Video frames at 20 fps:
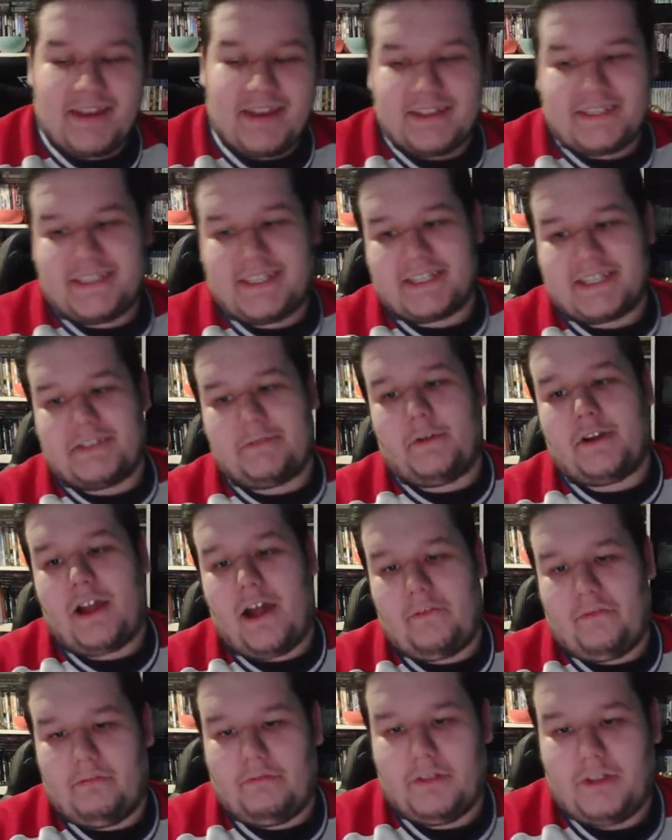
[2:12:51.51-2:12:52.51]
it 6-1
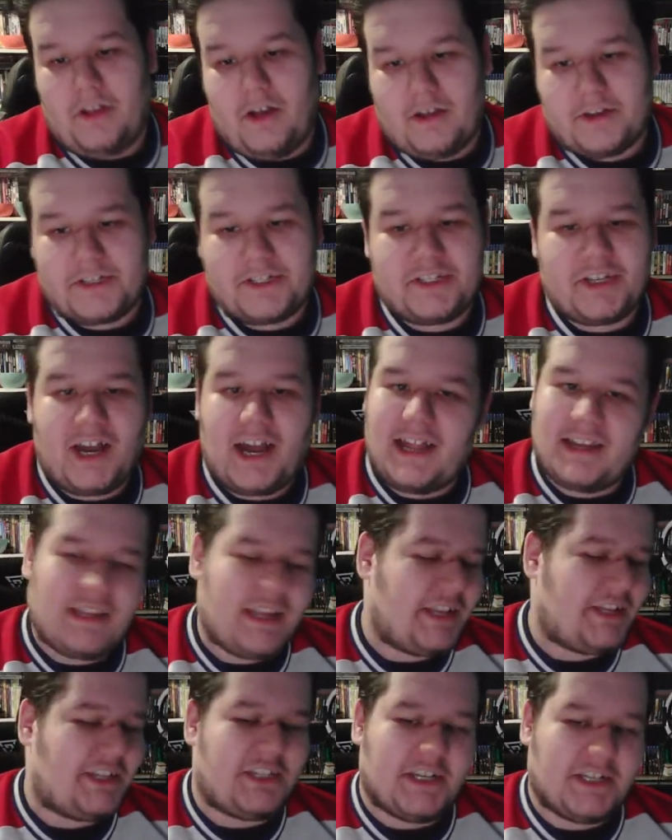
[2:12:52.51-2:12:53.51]
off of a long shot.
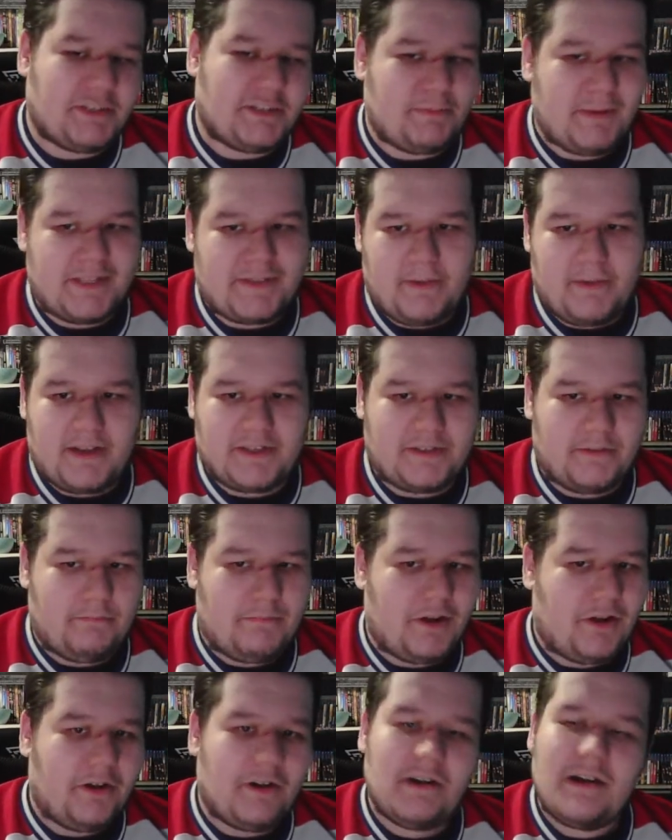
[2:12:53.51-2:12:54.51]
It just beats
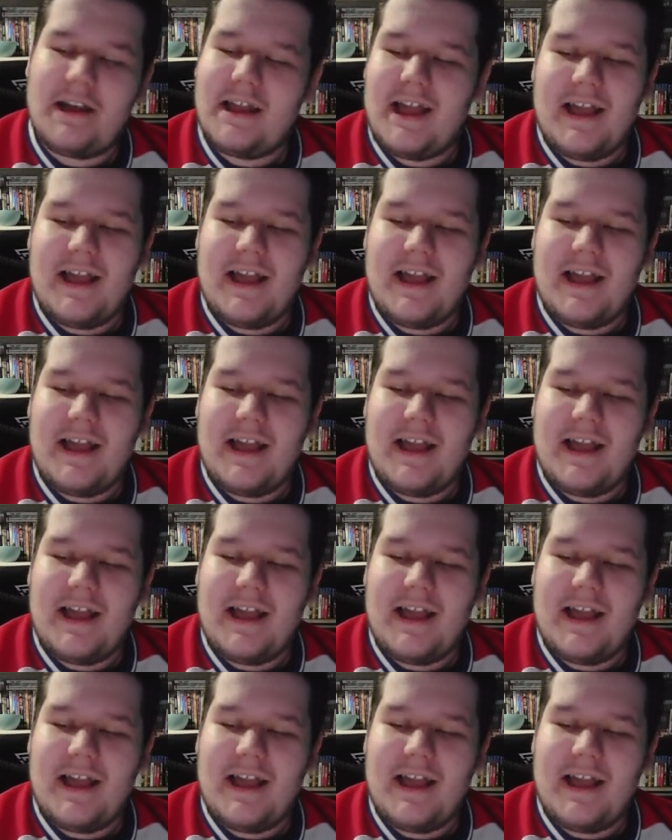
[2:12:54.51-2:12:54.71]
Montembeau.